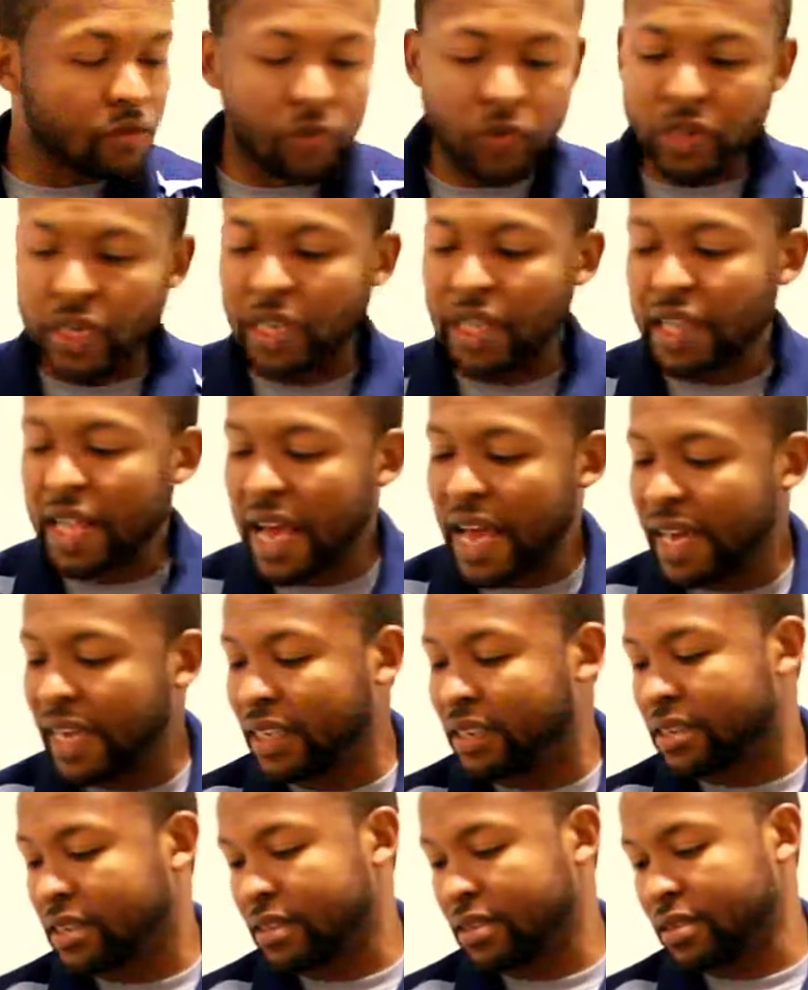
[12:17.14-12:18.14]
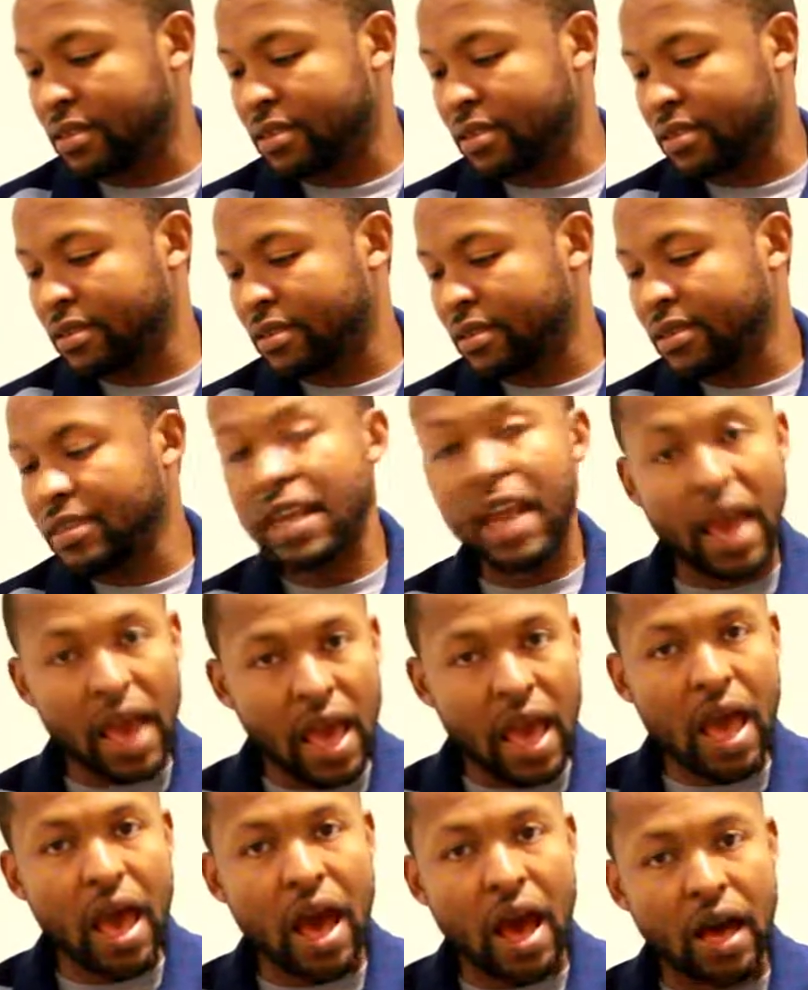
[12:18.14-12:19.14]
for the lights.
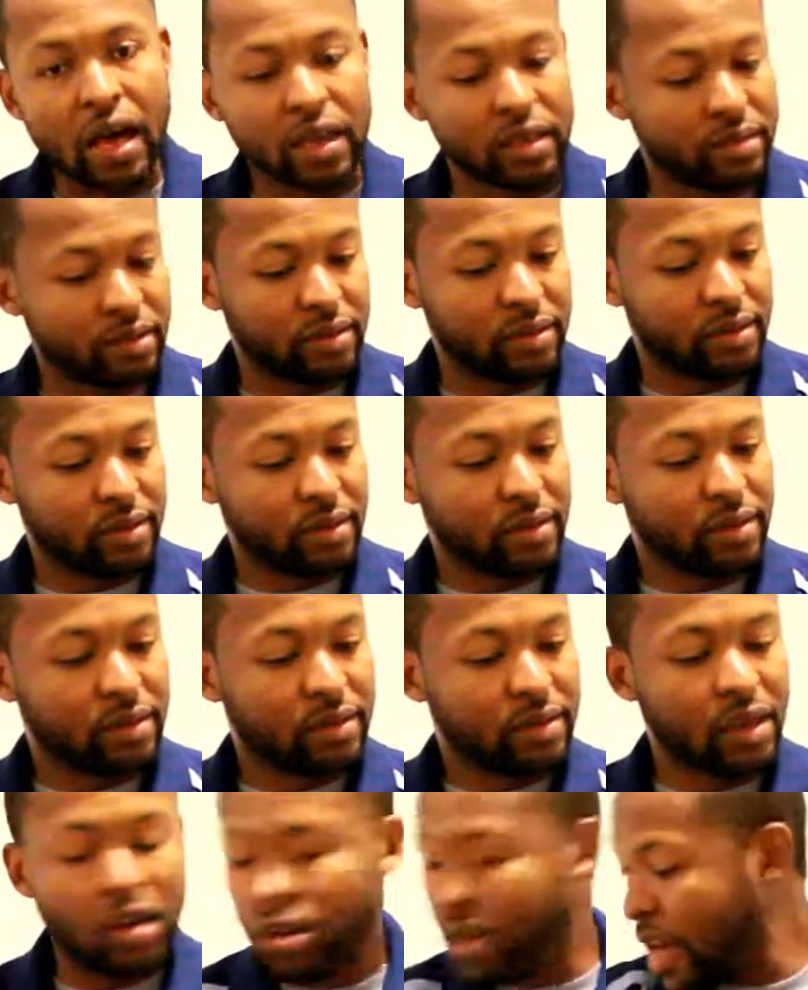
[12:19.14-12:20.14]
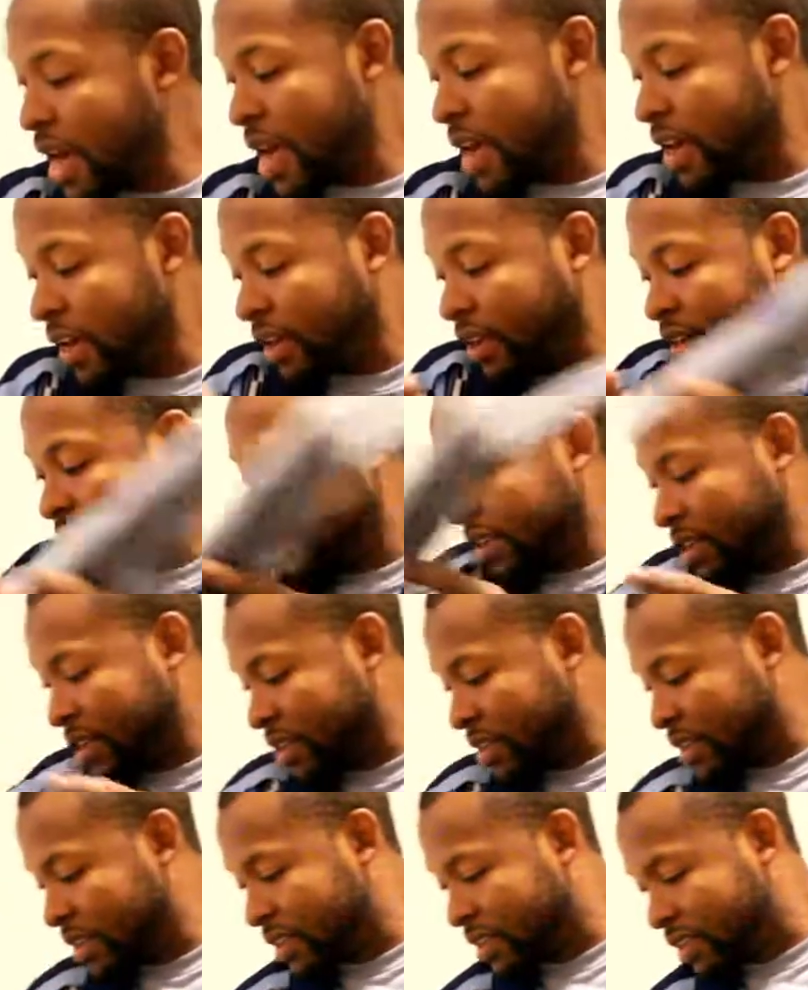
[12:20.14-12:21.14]
Yeah. Okay.
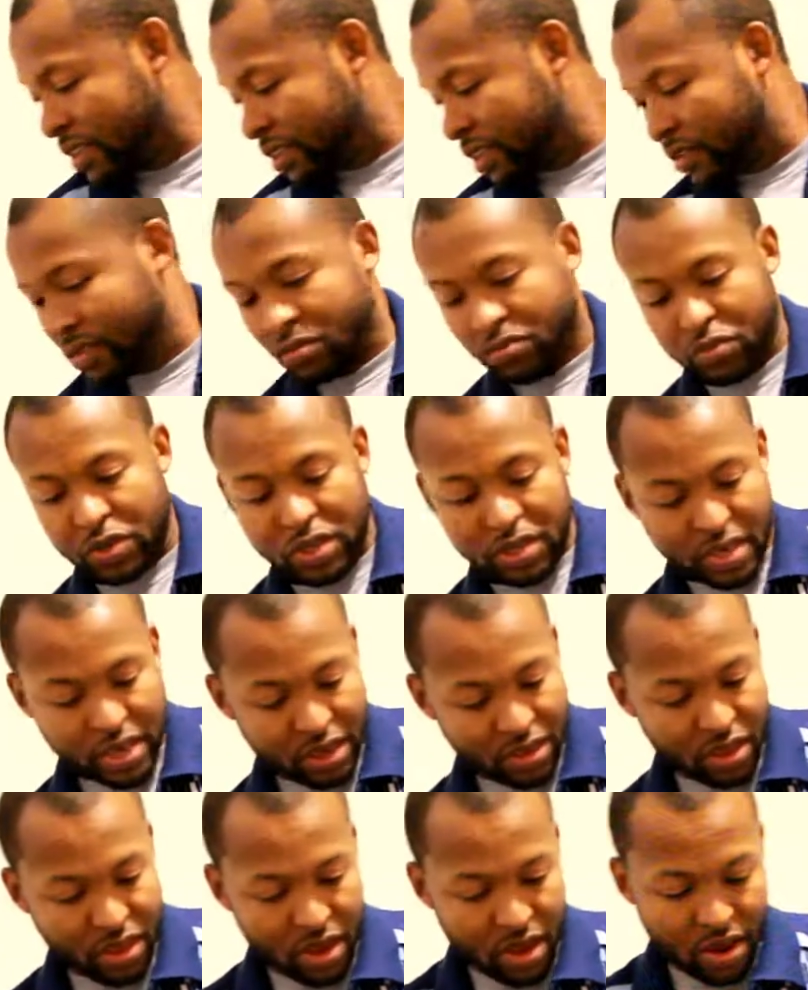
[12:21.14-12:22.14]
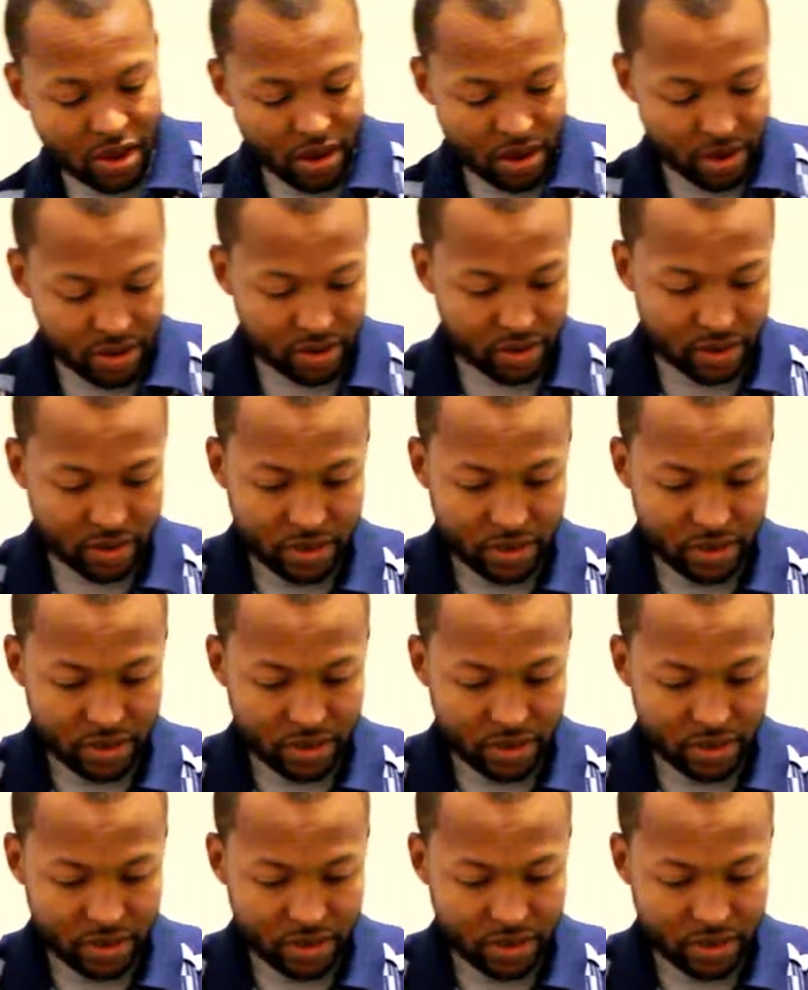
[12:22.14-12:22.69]
Put that there.